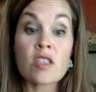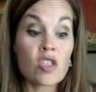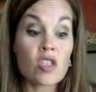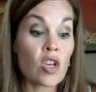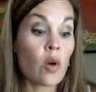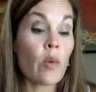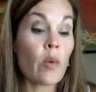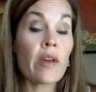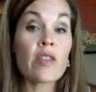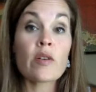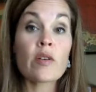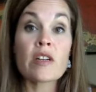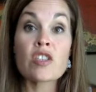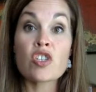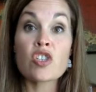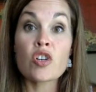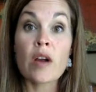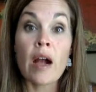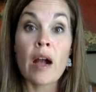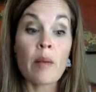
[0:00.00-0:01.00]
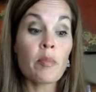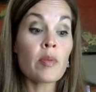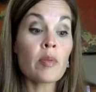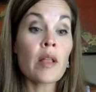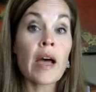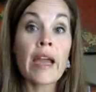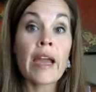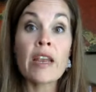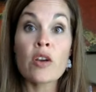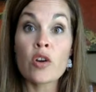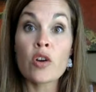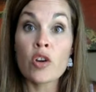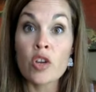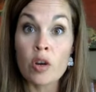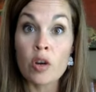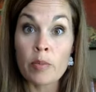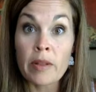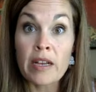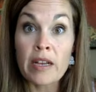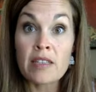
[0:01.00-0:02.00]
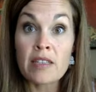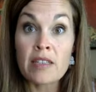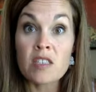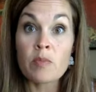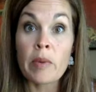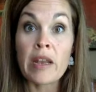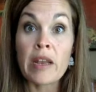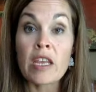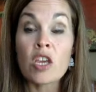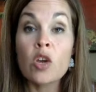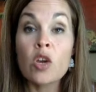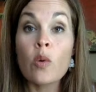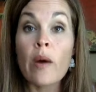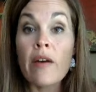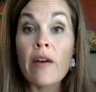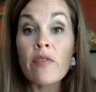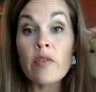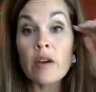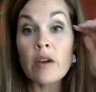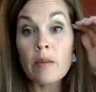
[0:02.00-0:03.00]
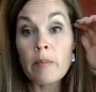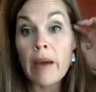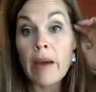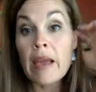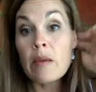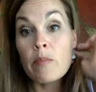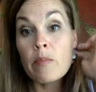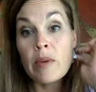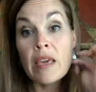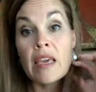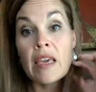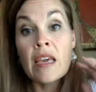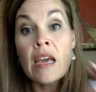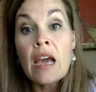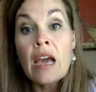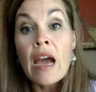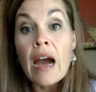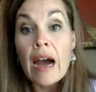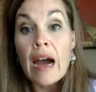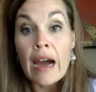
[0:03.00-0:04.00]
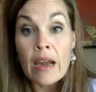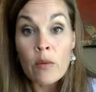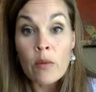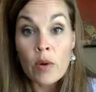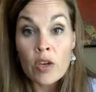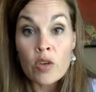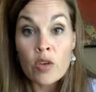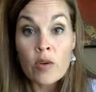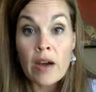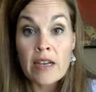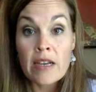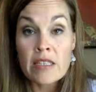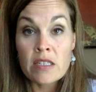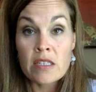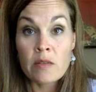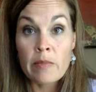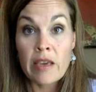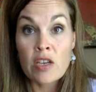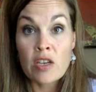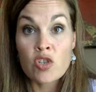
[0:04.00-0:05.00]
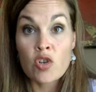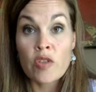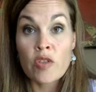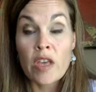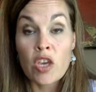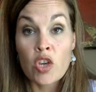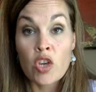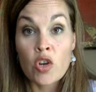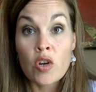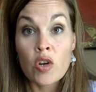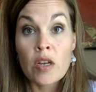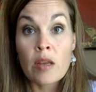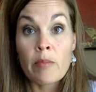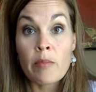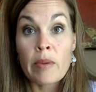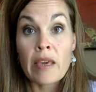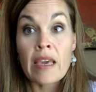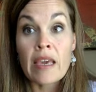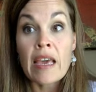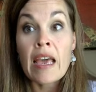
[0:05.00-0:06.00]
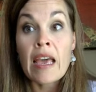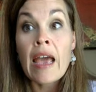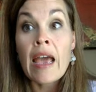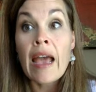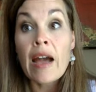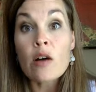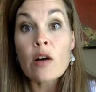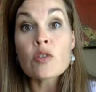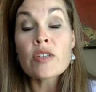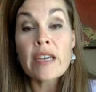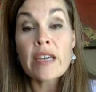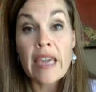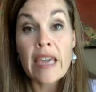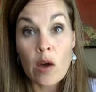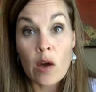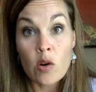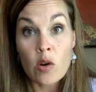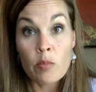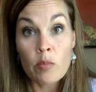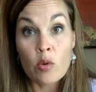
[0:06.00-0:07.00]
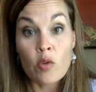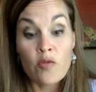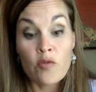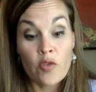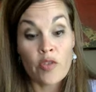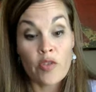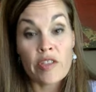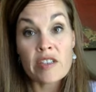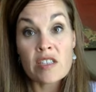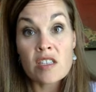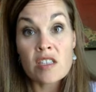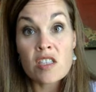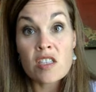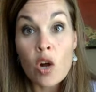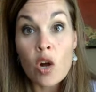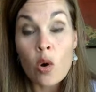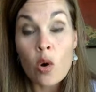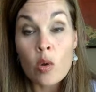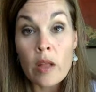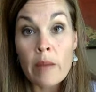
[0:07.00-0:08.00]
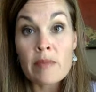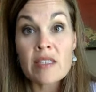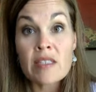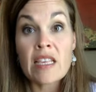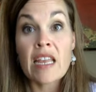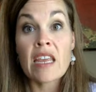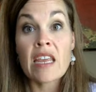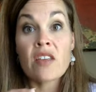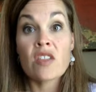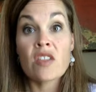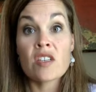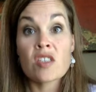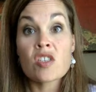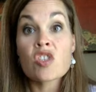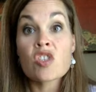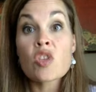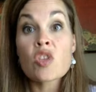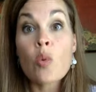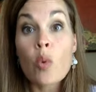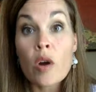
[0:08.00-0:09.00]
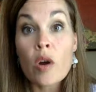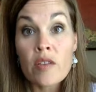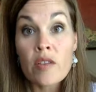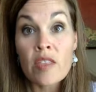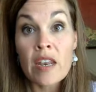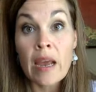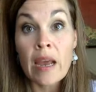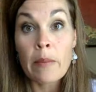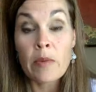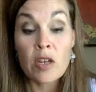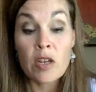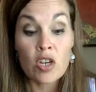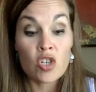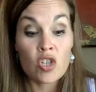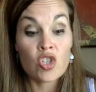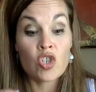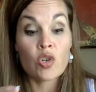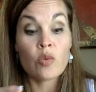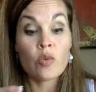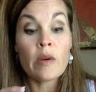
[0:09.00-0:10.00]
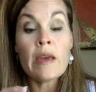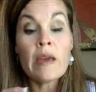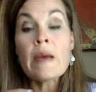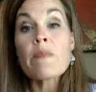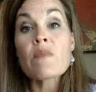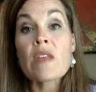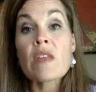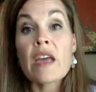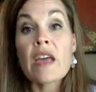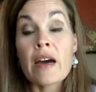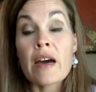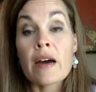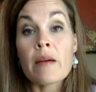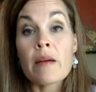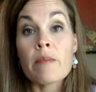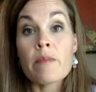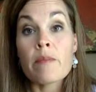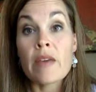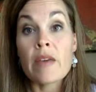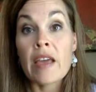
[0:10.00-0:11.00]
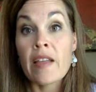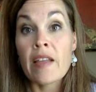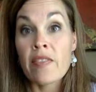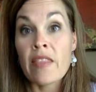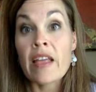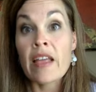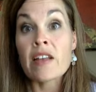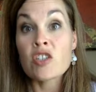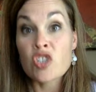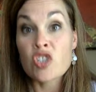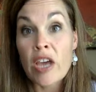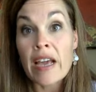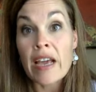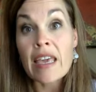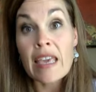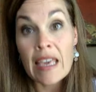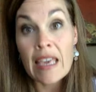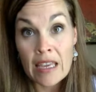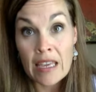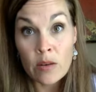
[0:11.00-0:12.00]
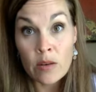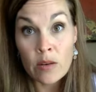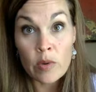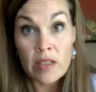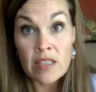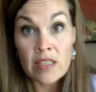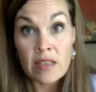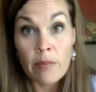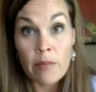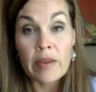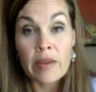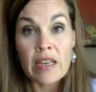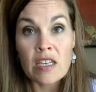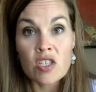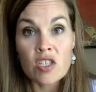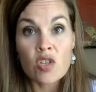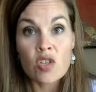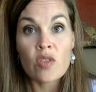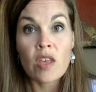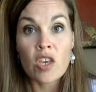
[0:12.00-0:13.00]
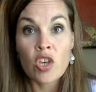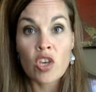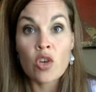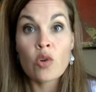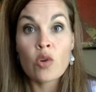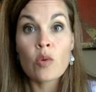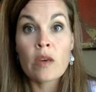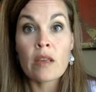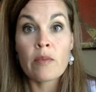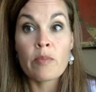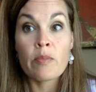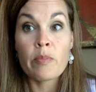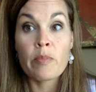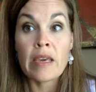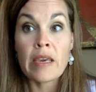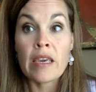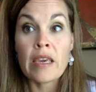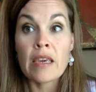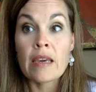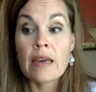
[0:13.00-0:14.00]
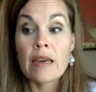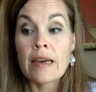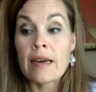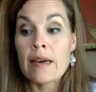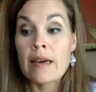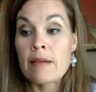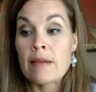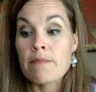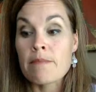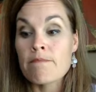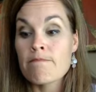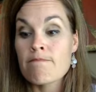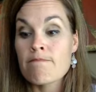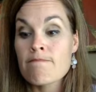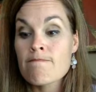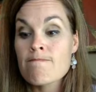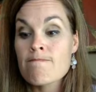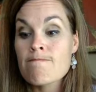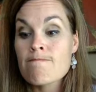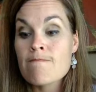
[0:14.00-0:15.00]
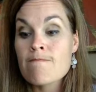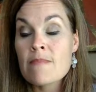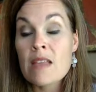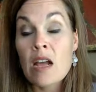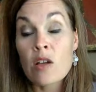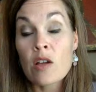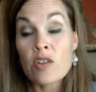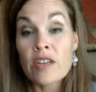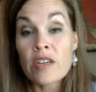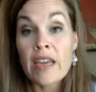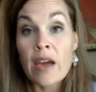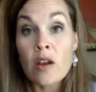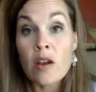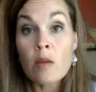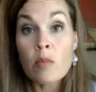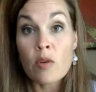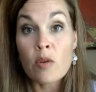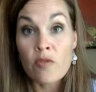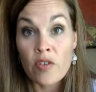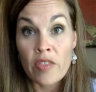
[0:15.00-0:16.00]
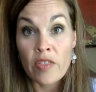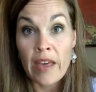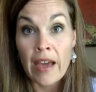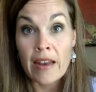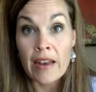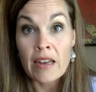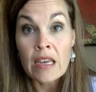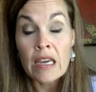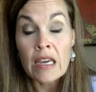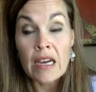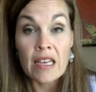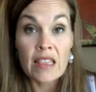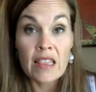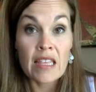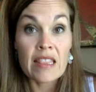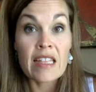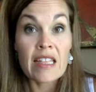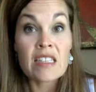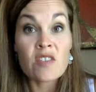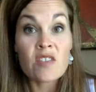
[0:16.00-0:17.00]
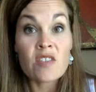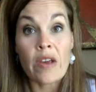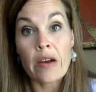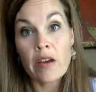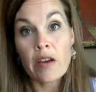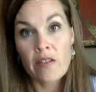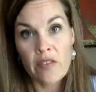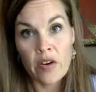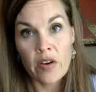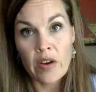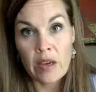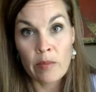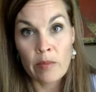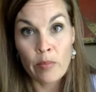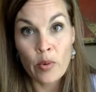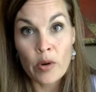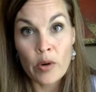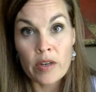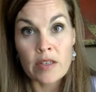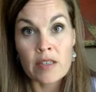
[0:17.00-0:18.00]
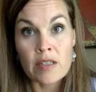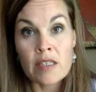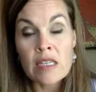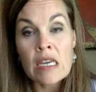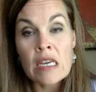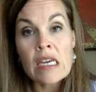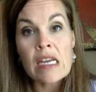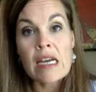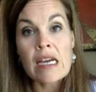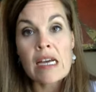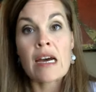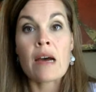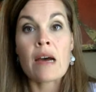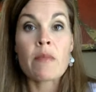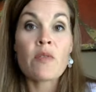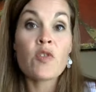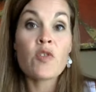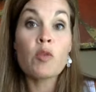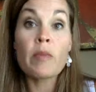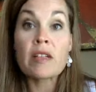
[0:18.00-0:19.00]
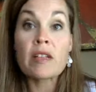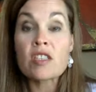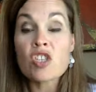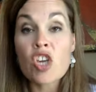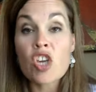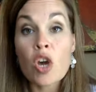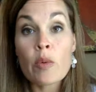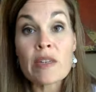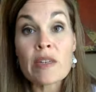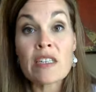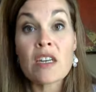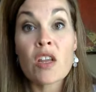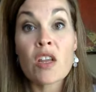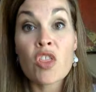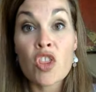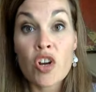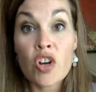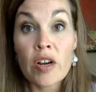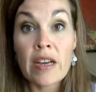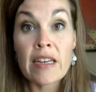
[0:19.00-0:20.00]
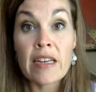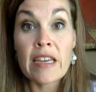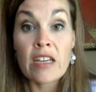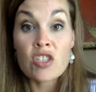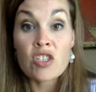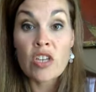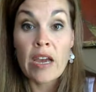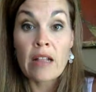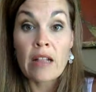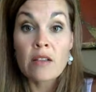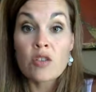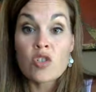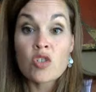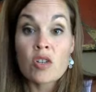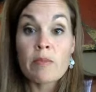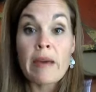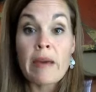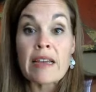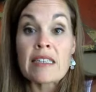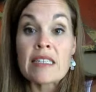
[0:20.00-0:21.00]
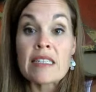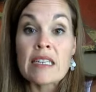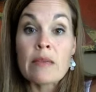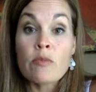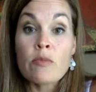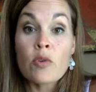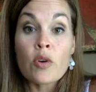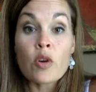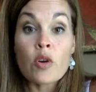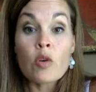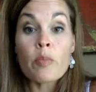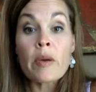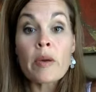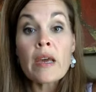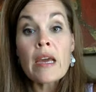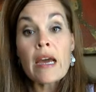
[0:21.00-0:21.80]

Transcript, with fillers: So whether it's your upline or your plexus buddy, whoever it might be, I want you guys to make sure that you're going to be held accountable for this is the goal I'm setting, this is the work that I'm going to do, um, and then checking in with somebody so that you can be um, held accountable for that. I think that's very, very important. Um, a few months ago, we did a 30-day challenge in my team group.